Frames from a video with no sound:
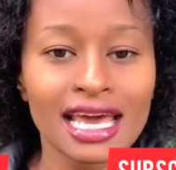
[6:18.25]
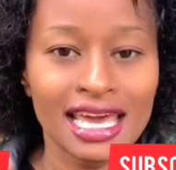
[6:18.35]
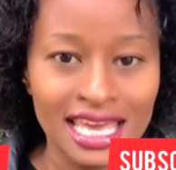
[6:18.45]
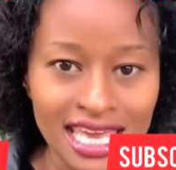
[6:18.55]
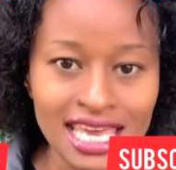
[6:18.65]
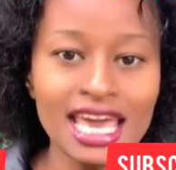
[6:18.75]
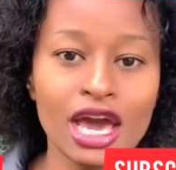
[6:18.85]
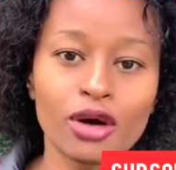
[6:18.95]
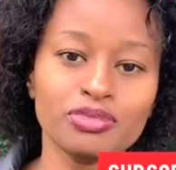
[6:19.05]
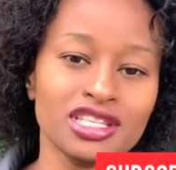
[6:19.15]
He
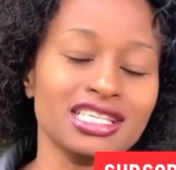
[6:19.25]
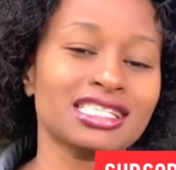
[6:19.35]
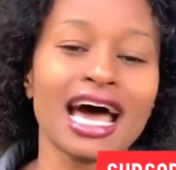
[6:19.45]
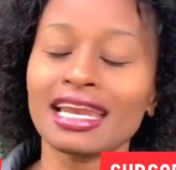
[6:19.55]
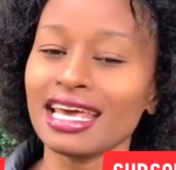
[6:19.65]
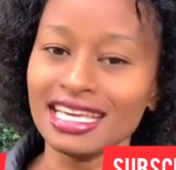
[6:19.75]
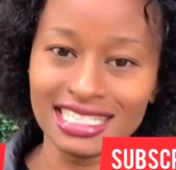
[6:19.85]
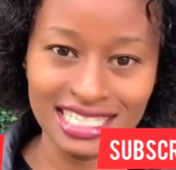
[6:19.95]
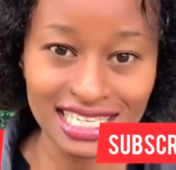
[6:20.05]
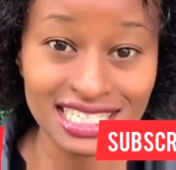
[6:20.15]
helped the son, he
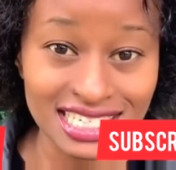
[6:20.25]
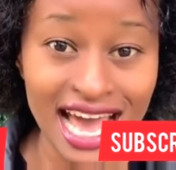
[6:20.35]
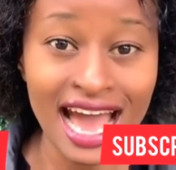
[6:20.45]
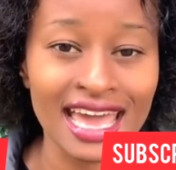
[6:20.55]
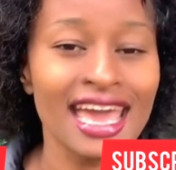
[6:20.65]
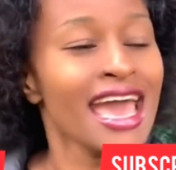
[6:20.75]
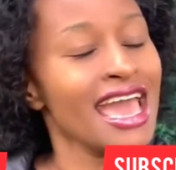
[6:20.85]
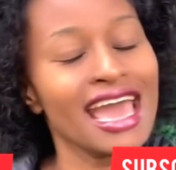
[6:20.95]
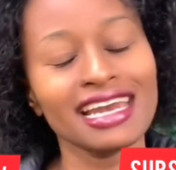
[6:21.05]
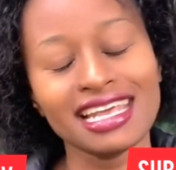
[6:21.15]
didn't die,
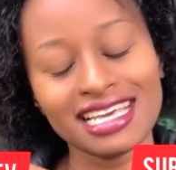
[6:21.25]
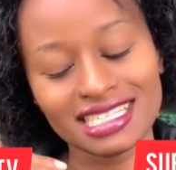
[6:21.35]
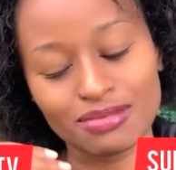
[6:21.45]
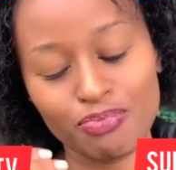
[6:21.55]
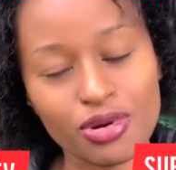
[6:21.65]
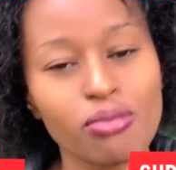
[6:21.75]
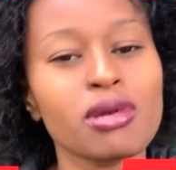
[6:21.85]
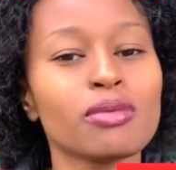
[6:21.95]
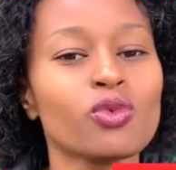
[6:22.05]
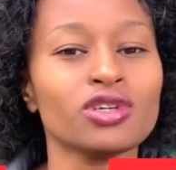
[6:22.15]
and his problem was